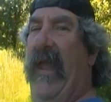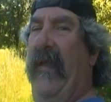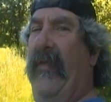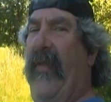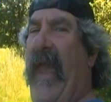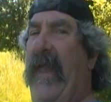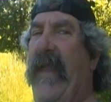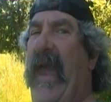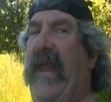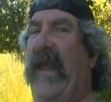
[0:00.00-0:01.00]
It's
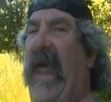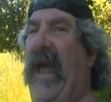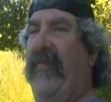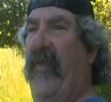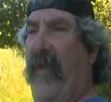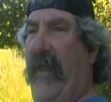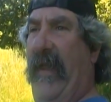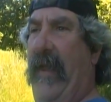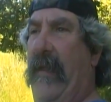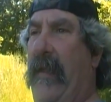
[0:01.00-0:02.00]
at 9 o'clock
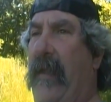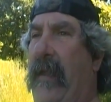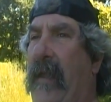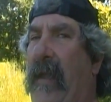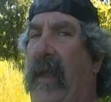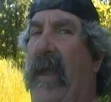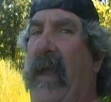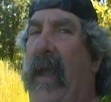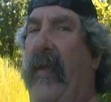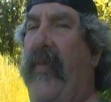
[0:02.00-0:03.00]
tonight.
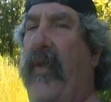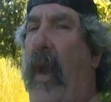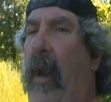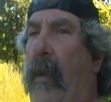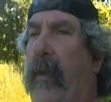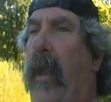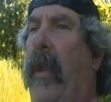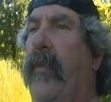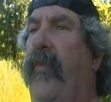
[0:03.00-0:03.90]
It's called